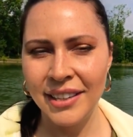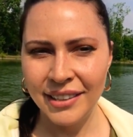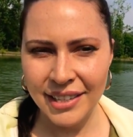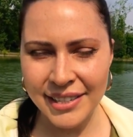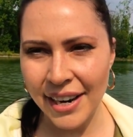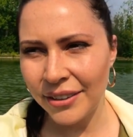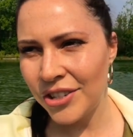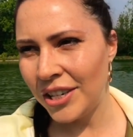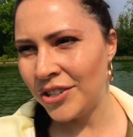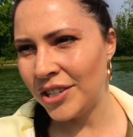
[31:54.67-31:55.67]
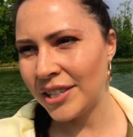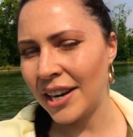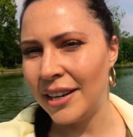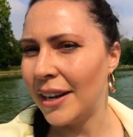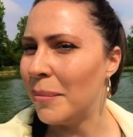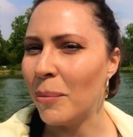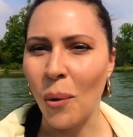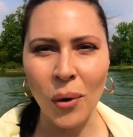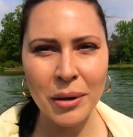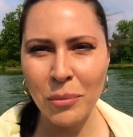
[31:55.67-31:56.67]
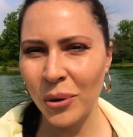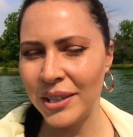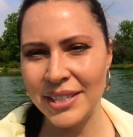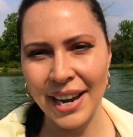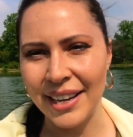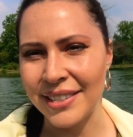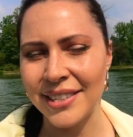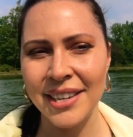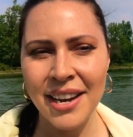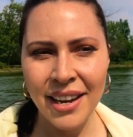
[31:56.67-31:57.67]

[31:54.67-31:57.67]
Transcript: This energy is just going to get more and more intense.